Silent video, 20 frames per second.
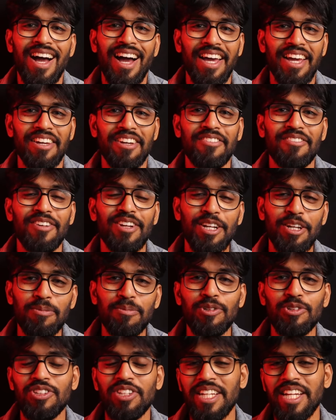Hi,
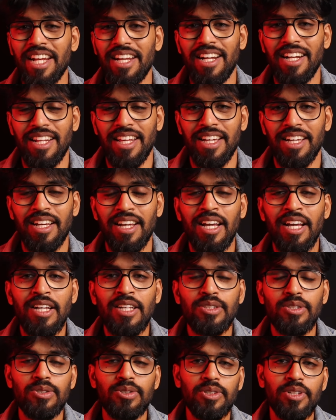welcome to the Data Tech.
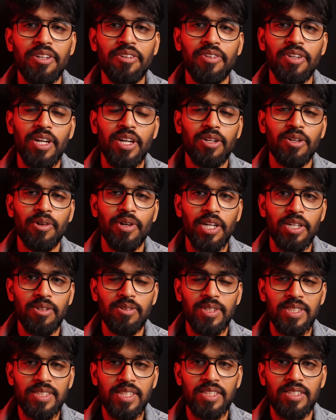So today we are going
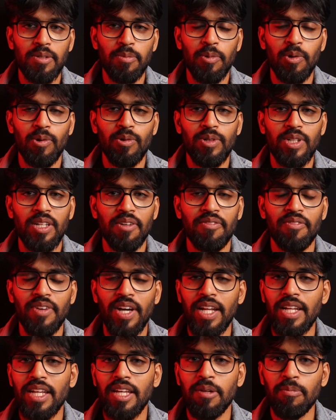to discuss about a
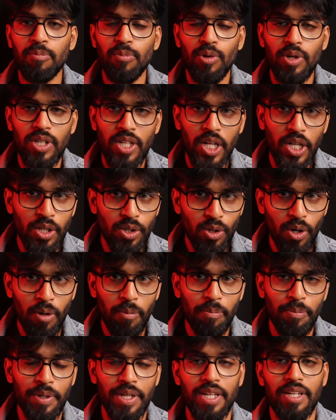very important
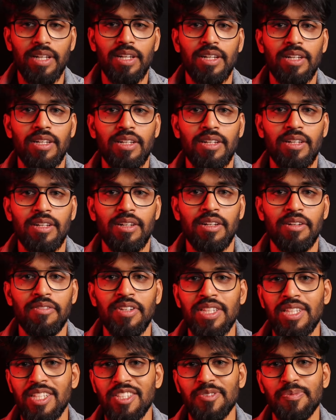topic
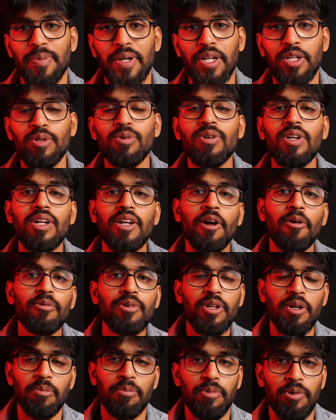with respect to
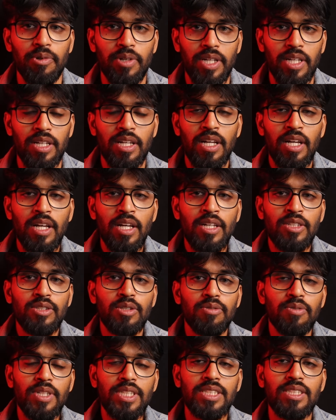cloud computing.
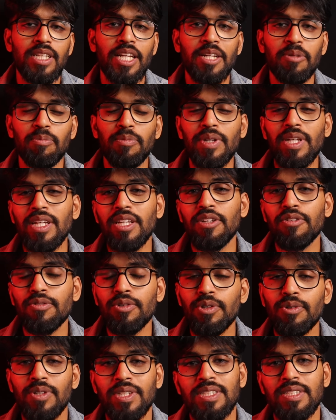So first, let me give
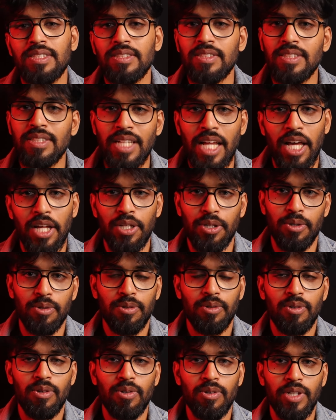you a
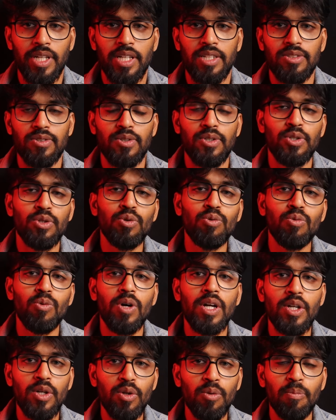scenario. Okay, so you
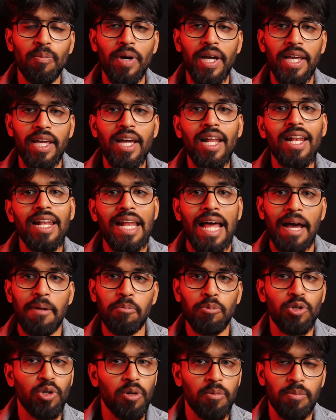want to buy a
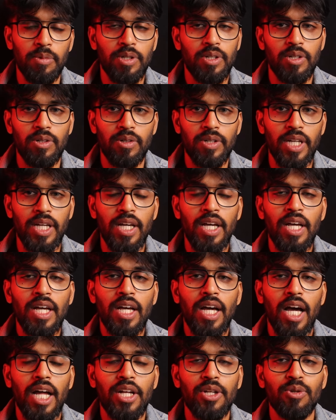laptop, okay,
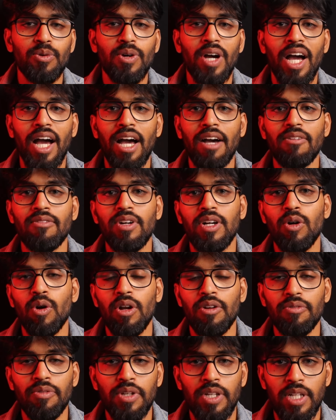and you have a
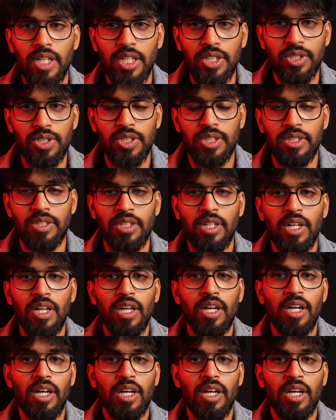configuration